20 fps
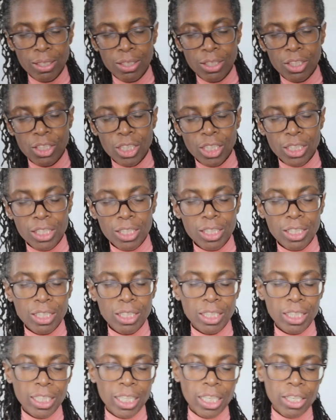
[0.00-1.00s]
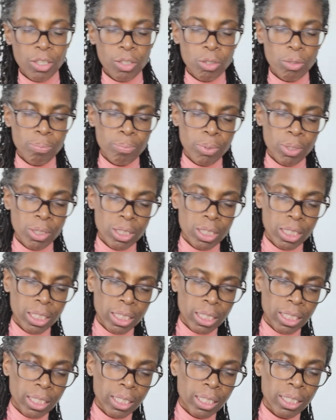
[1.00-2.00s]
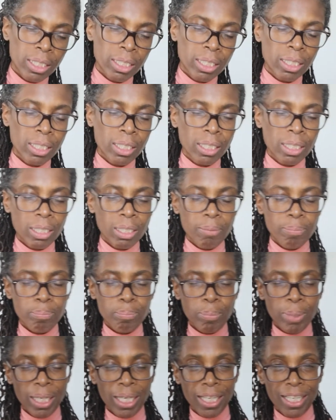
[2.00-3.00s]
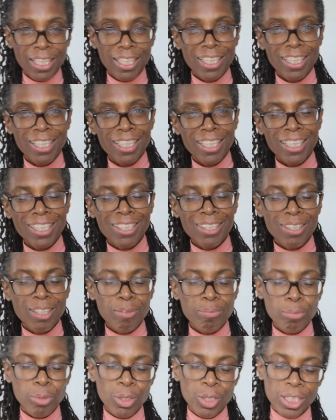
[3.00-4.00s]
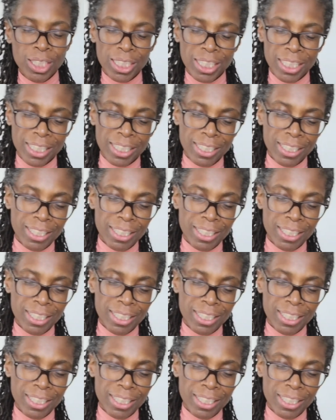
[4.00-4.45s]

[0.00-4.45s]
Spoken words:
just to get your body back into the body.